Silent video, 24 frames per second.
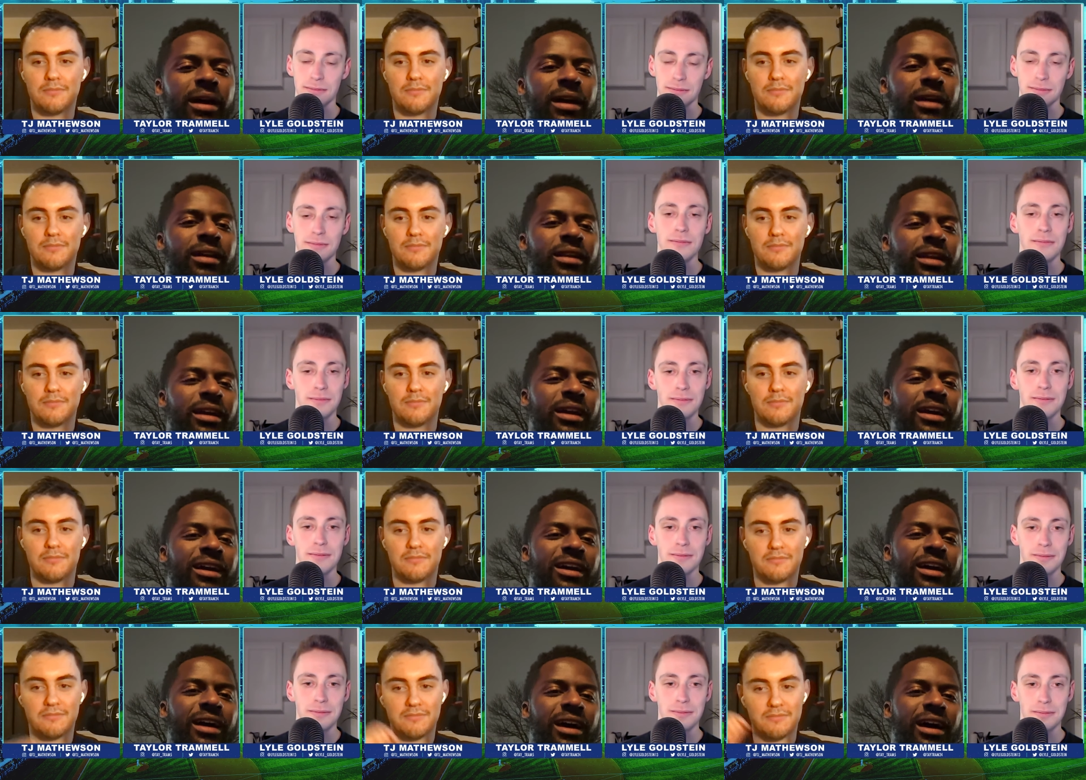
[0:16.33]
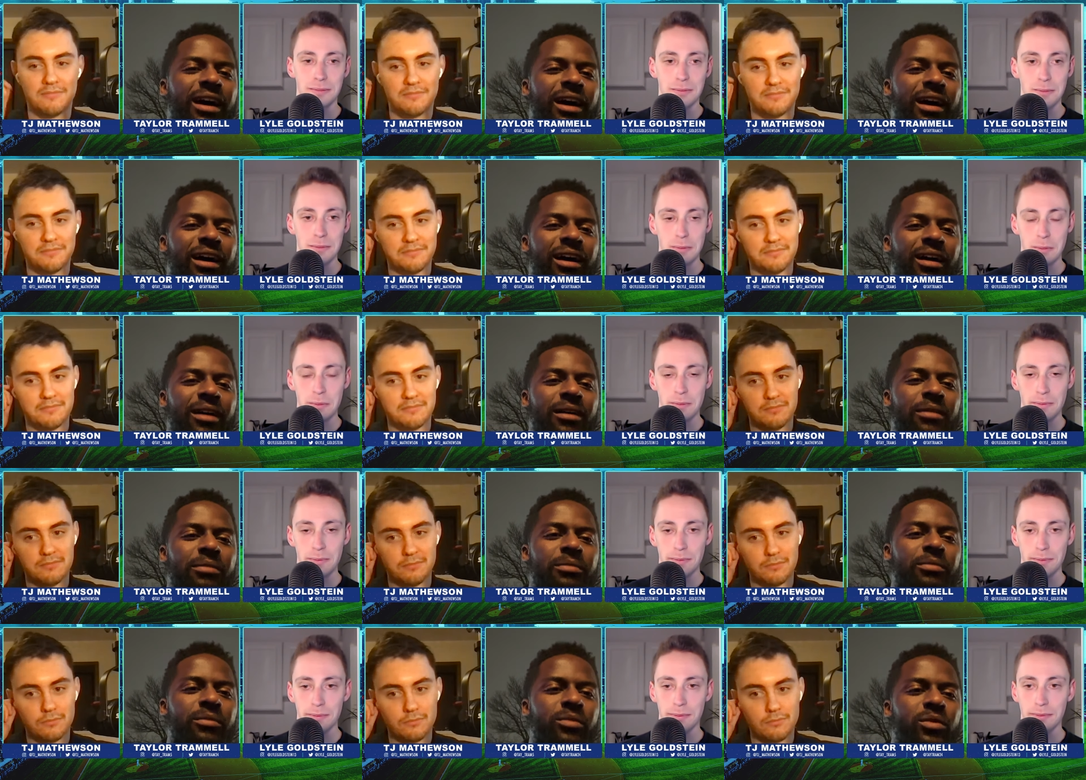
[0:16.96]
Speaker 1: but
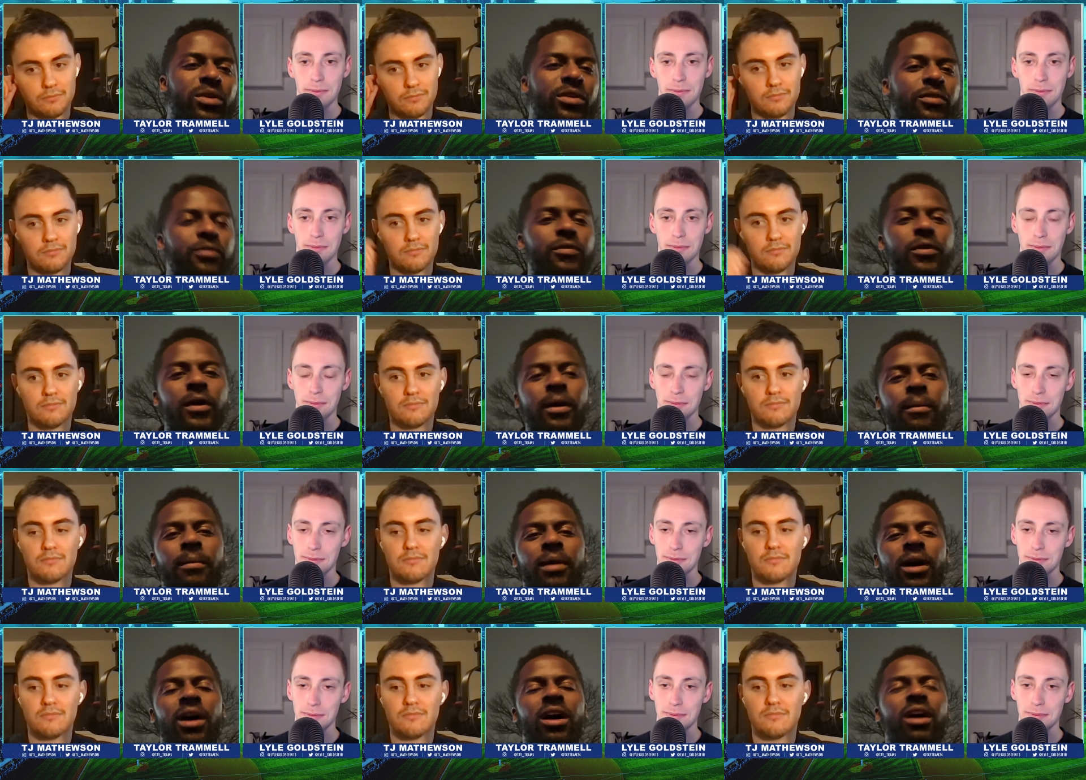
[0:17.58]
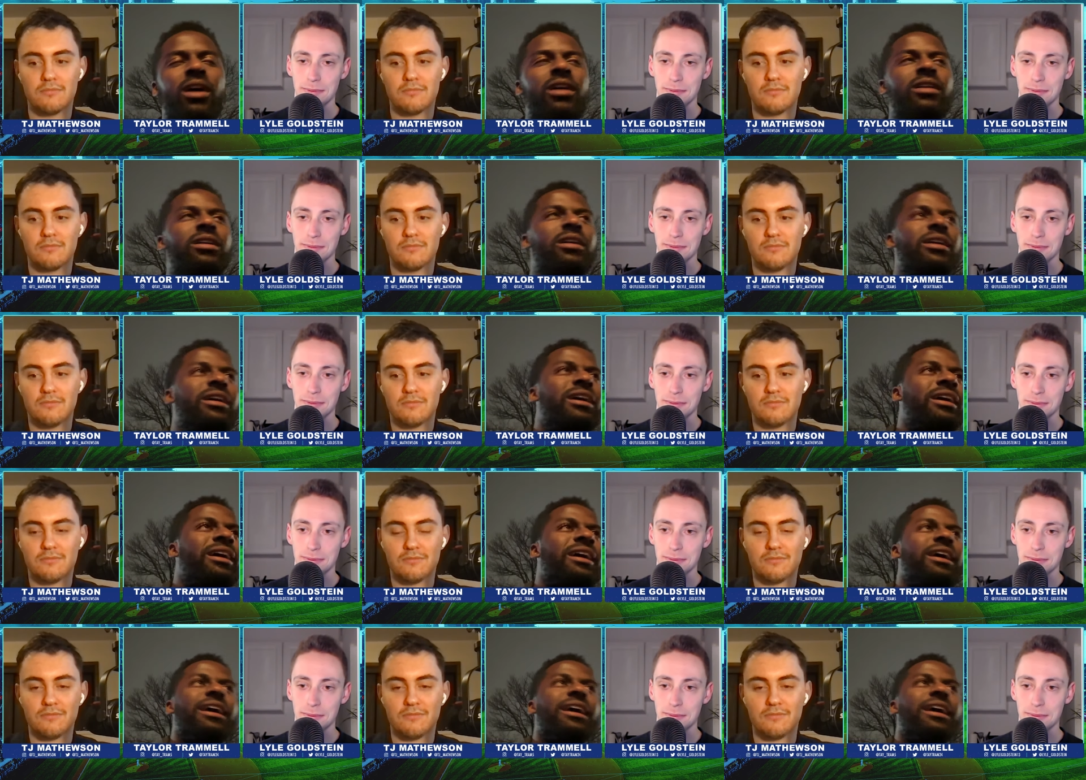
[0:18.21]
um, with football,